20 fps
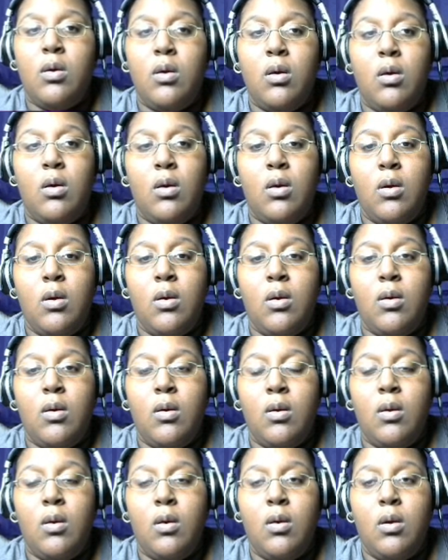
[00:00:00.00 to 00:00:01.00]

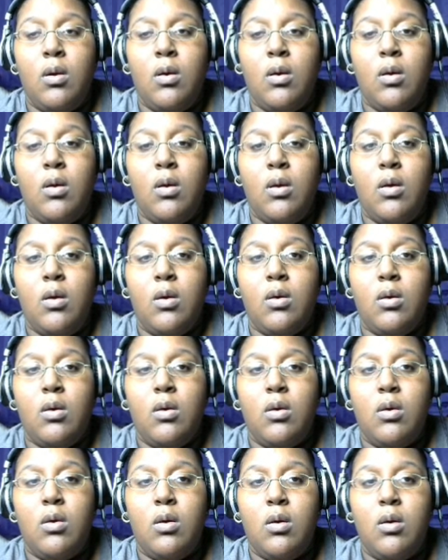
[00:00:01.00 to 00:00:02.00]

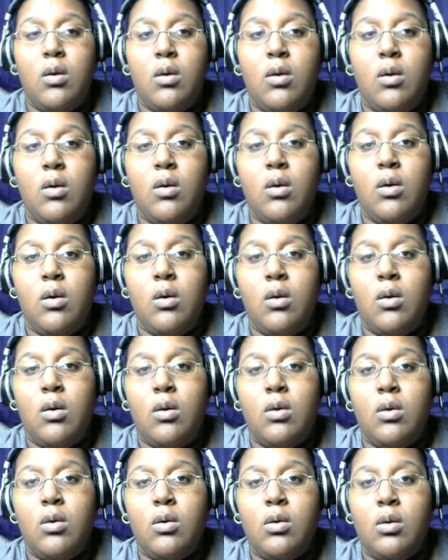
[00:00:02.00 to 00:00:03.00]

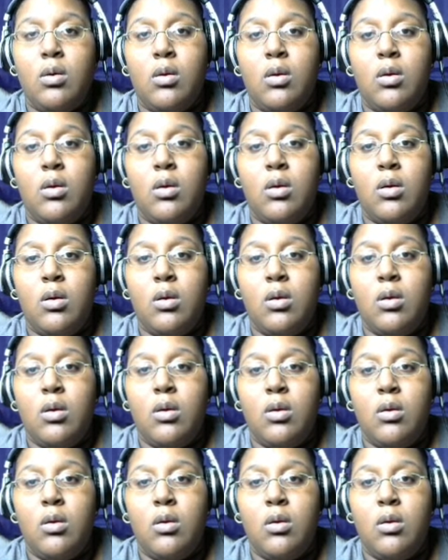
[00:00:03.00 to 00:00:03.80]
[no speech]